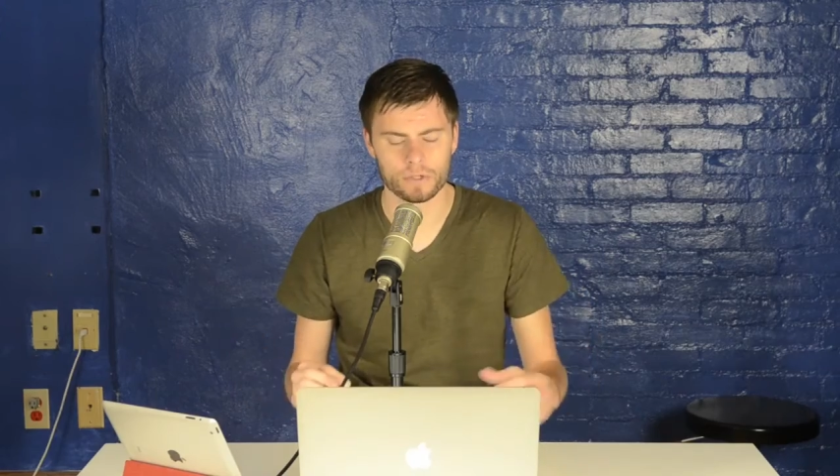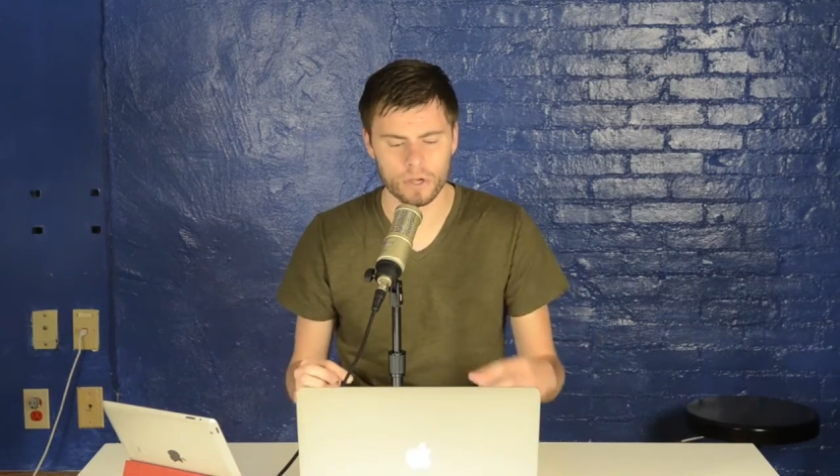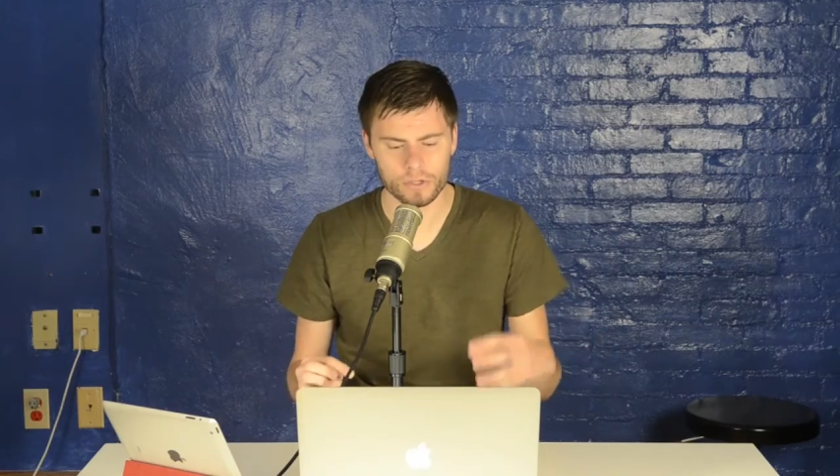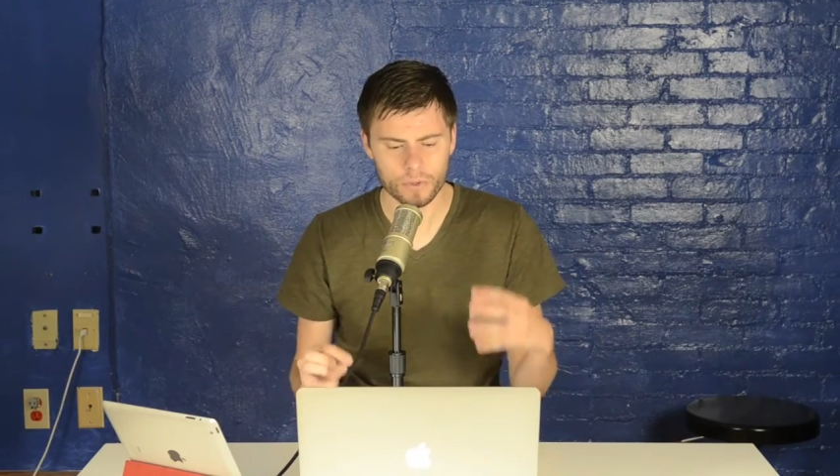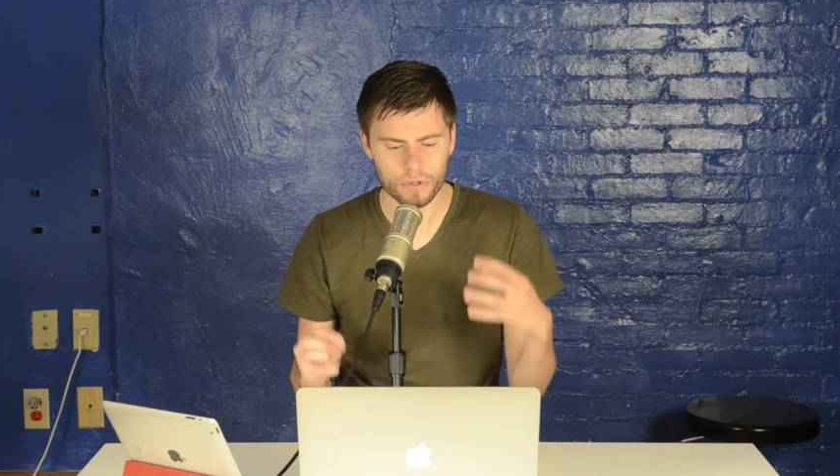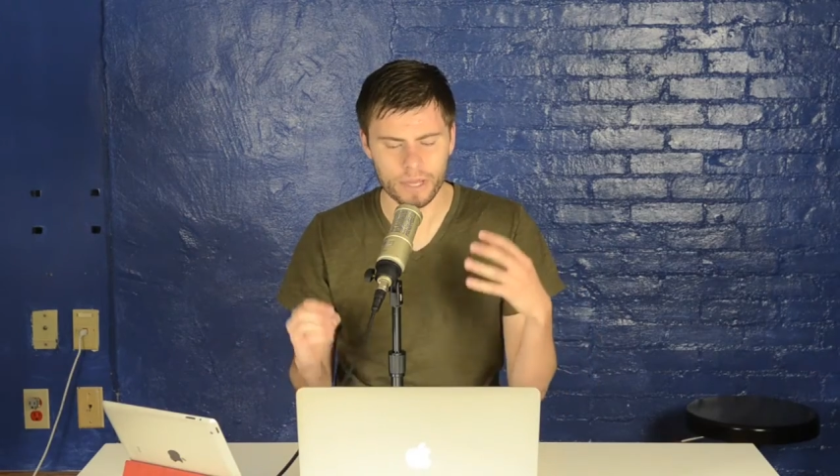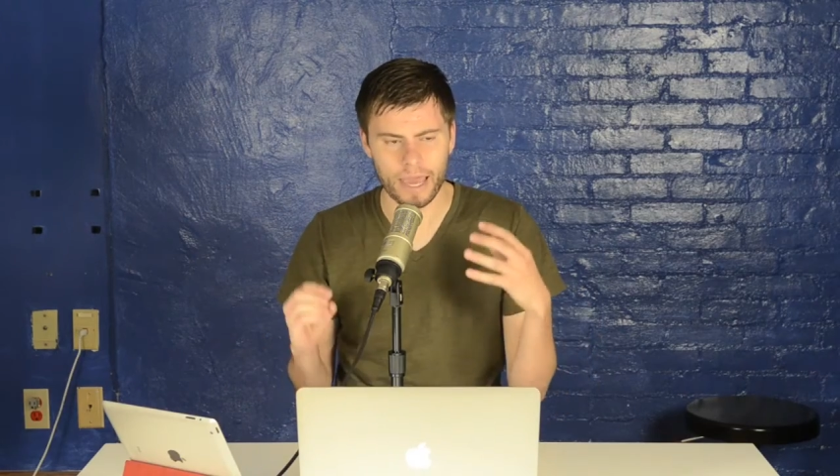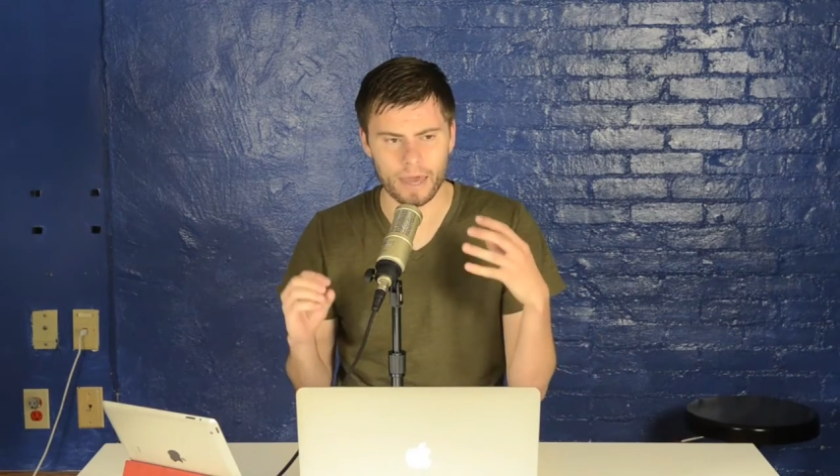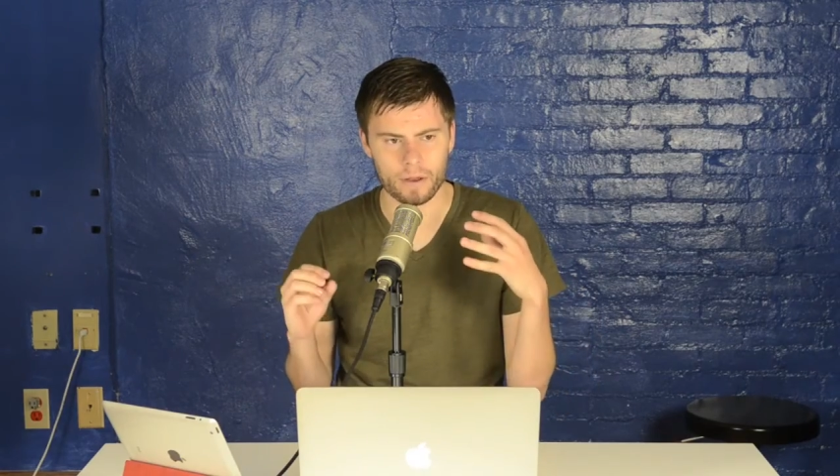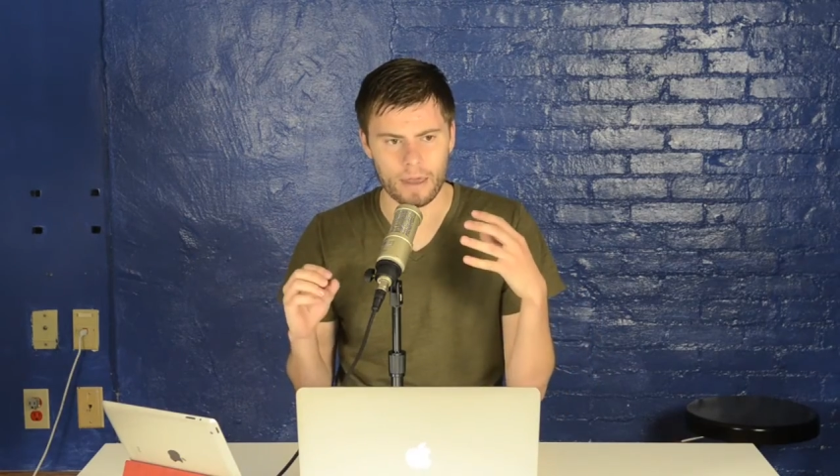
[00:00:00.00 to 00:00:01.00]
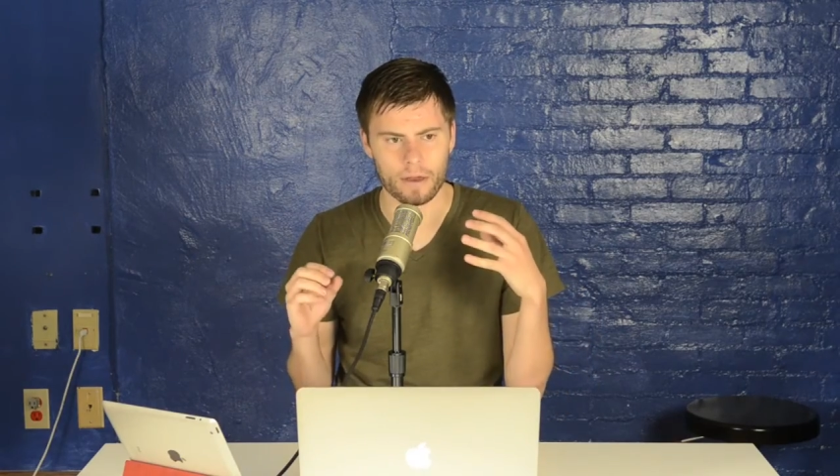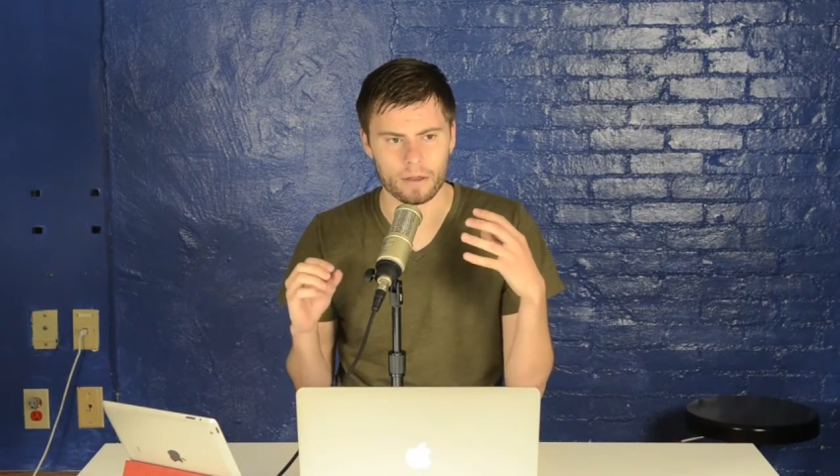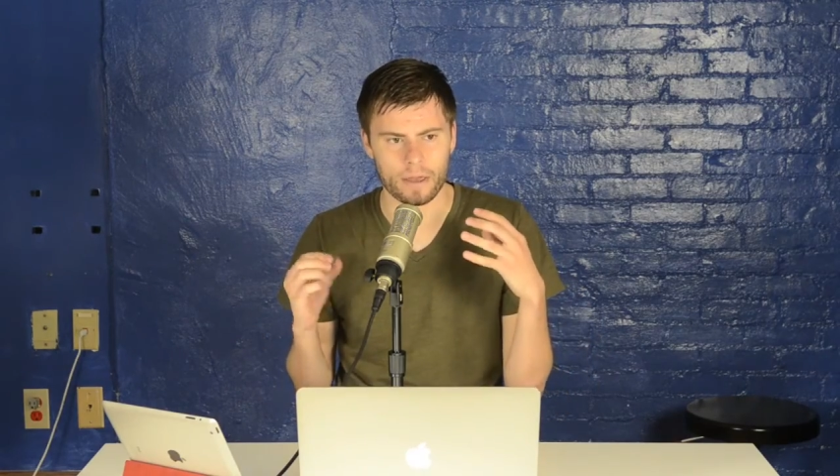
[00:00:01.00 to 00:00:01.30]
It's also a look at how to